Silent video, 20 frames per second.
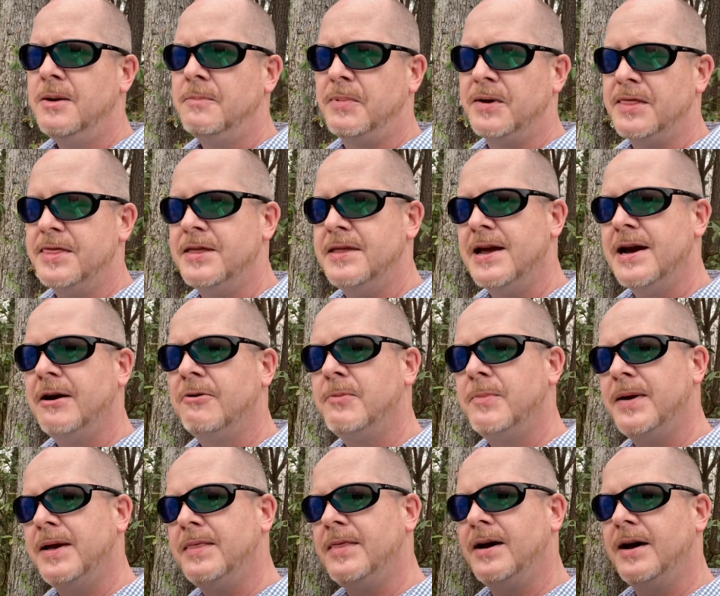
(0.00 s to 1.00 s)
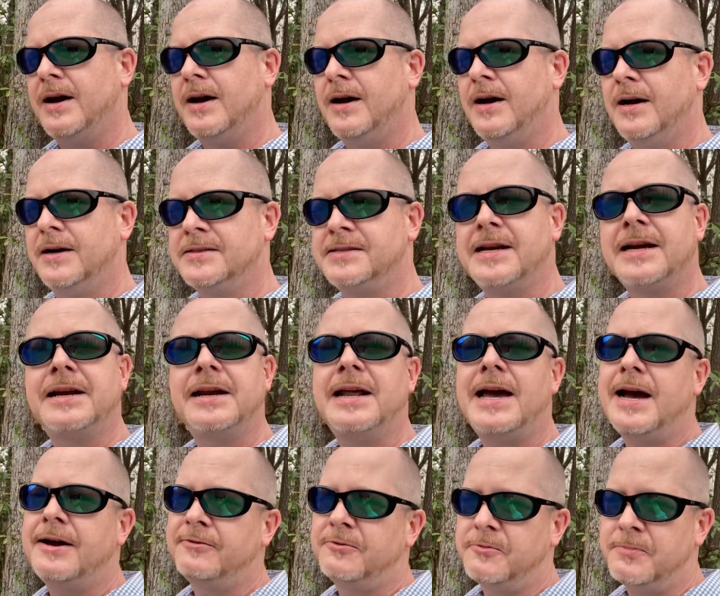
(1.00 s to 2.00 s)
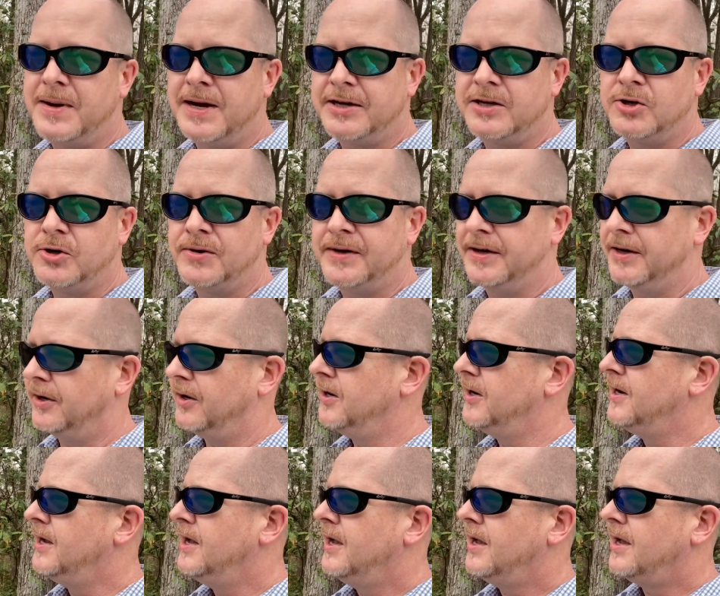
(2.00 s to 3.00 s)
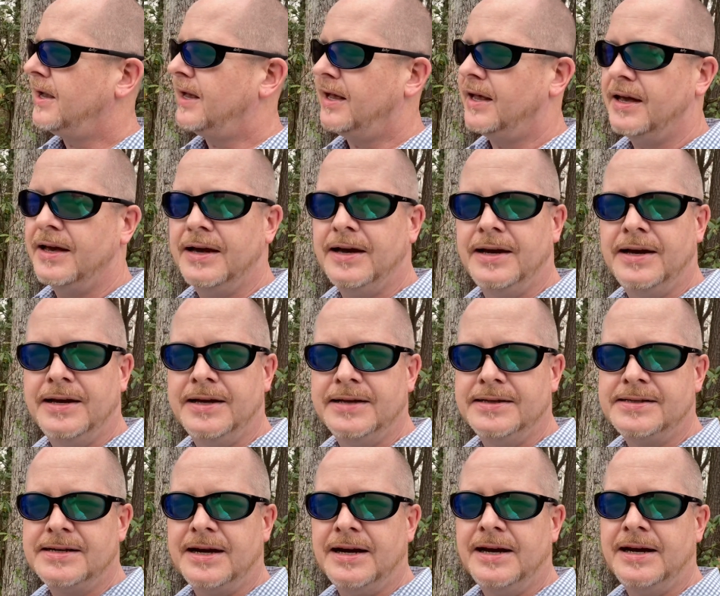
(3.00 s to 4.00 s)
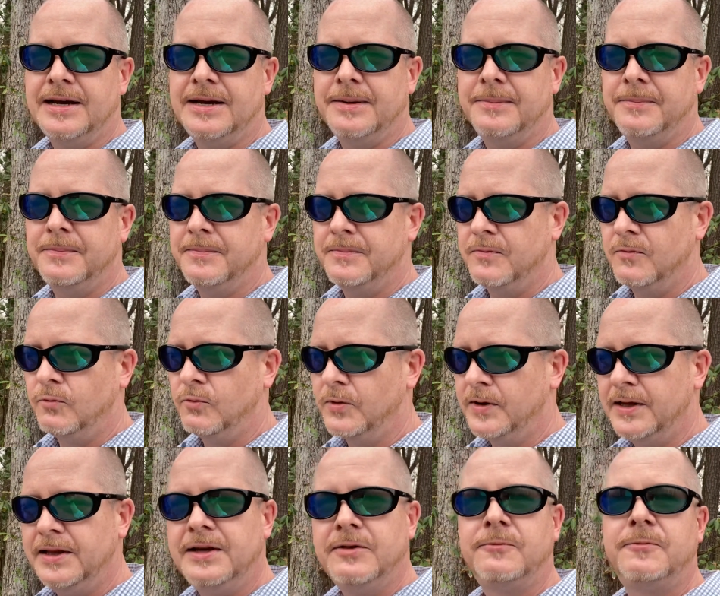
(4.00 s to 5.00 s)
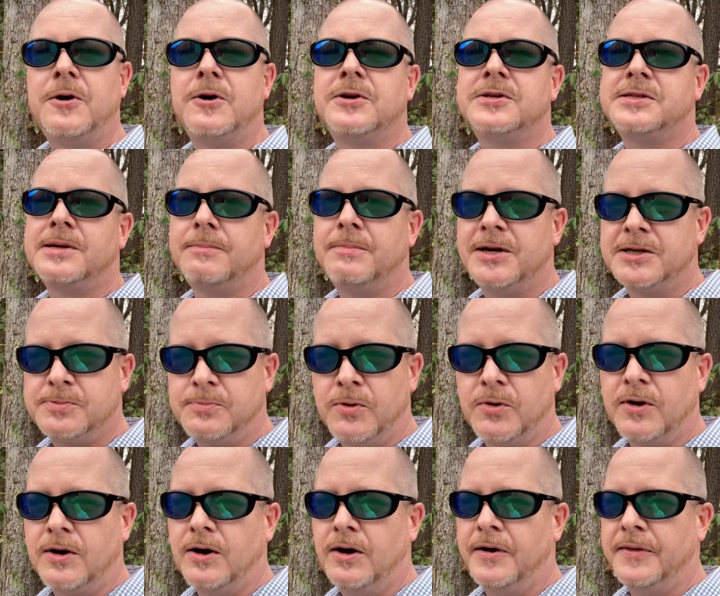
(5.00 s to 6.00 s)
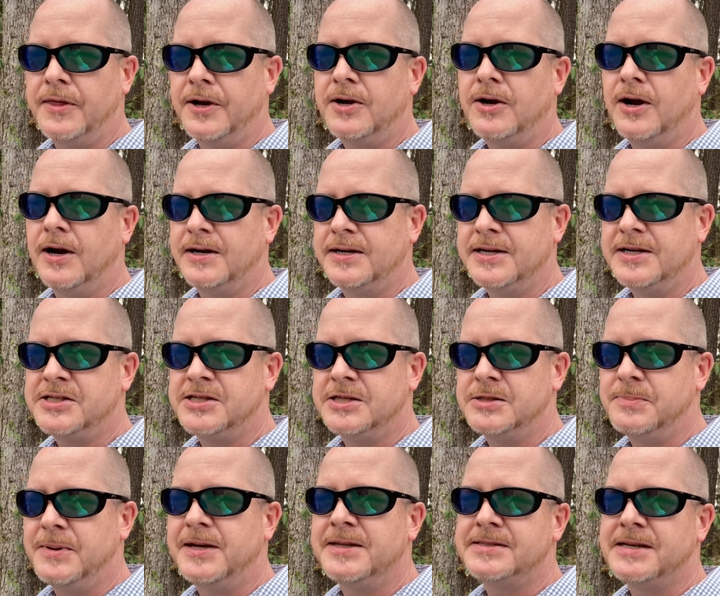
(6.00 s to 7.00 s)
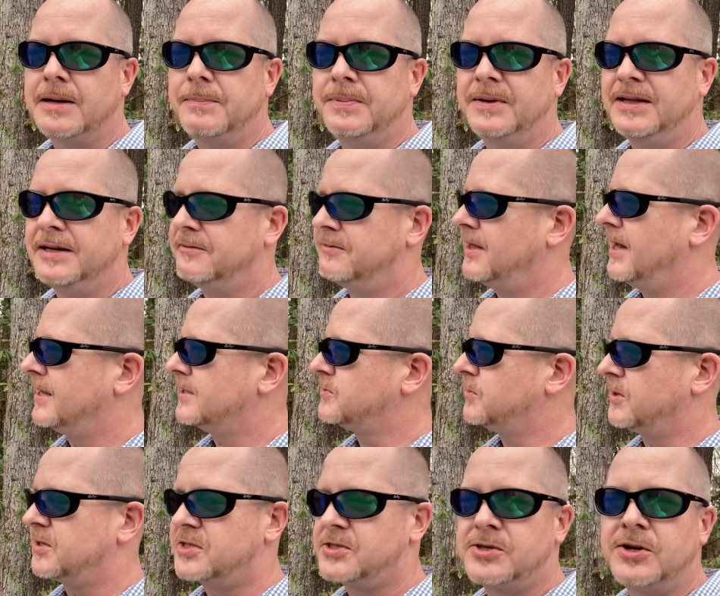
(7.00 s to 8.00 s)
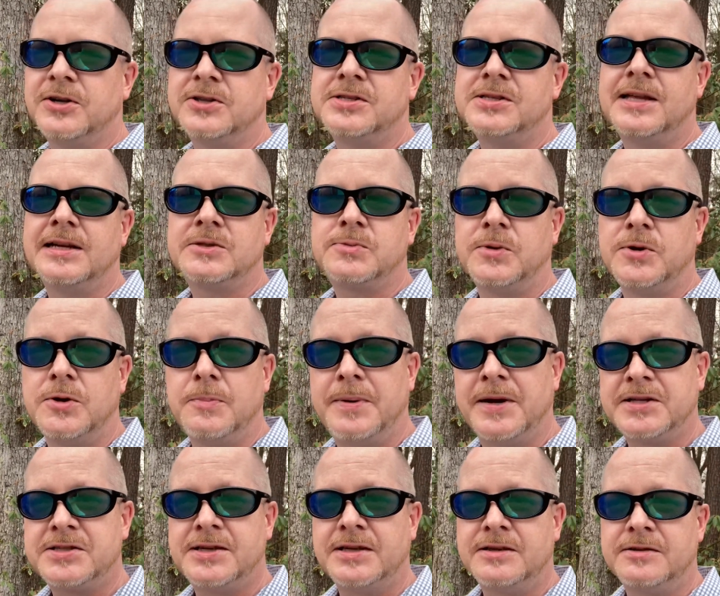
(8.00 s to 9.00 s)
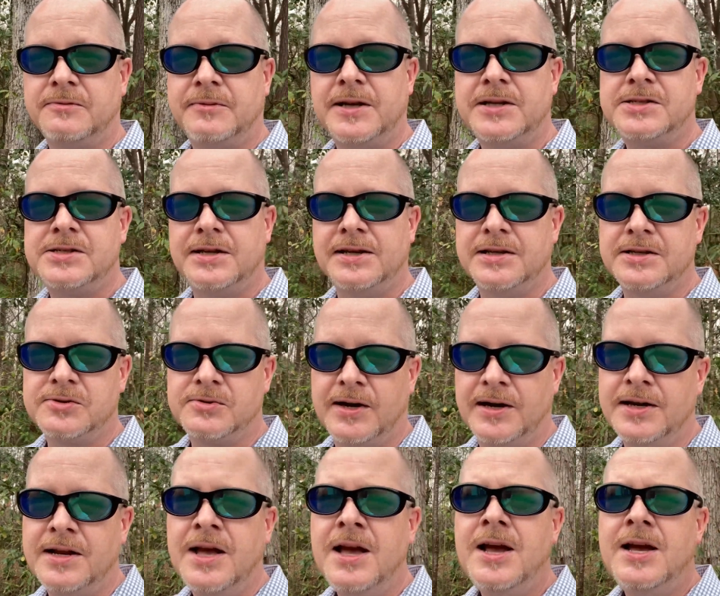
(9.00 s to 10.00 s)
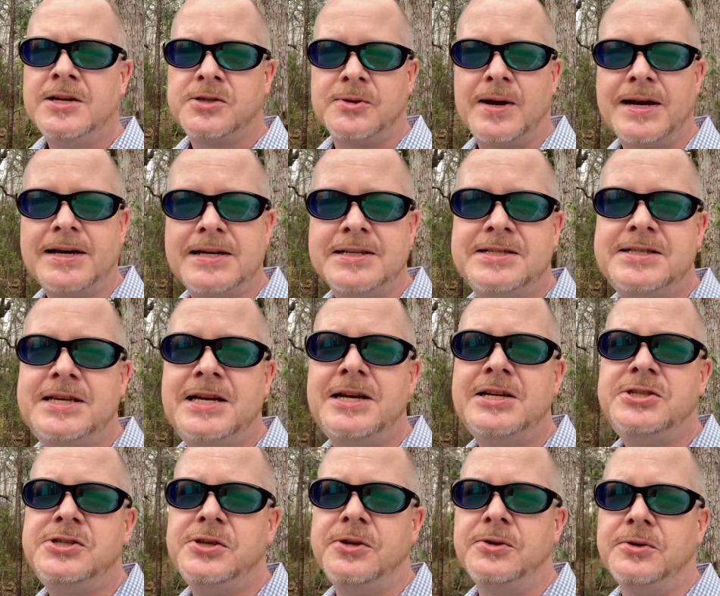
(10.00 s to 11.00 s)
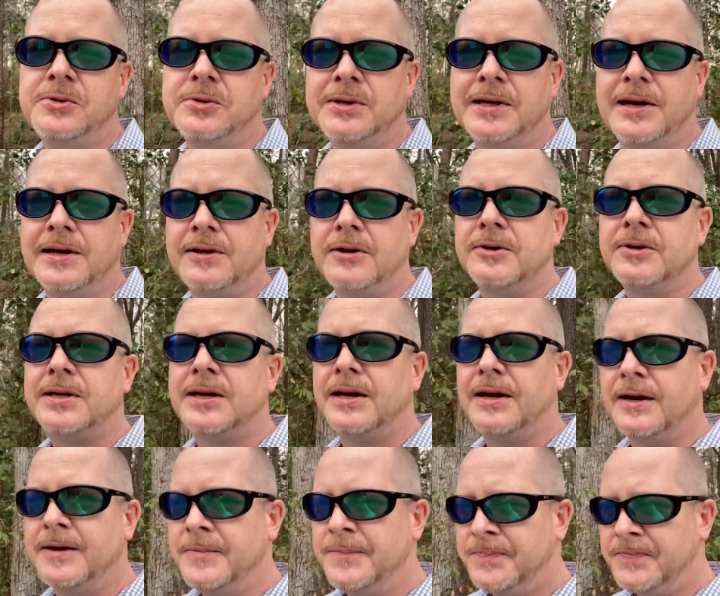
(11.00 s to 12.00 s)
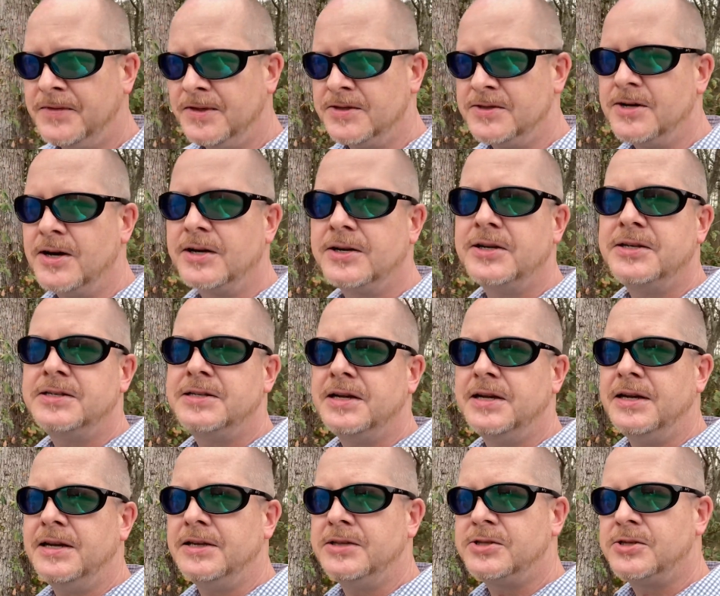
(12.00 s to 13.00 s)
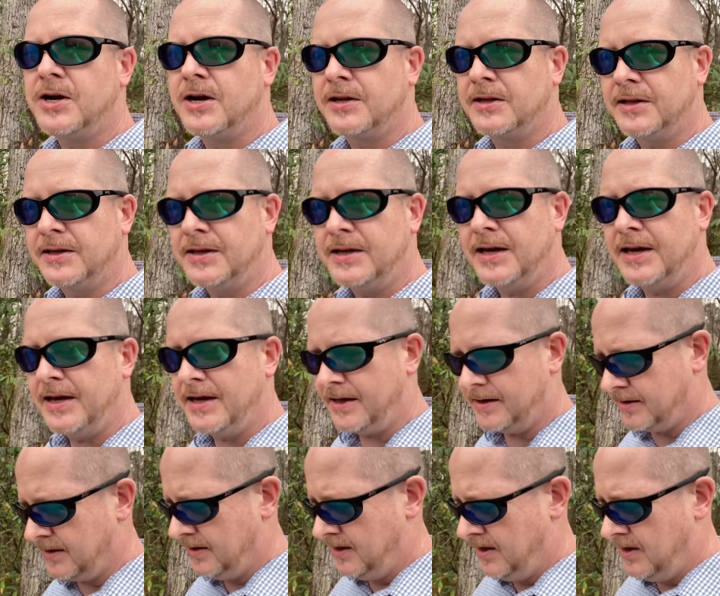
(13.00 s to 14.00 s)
But now I'm in the second half of my career, and I am really focusing much more on the cognitions, because I believe that's where it starts and that's where your best intervention is, right? So I can teach you like, okay, it's not good to eat chocolate cake.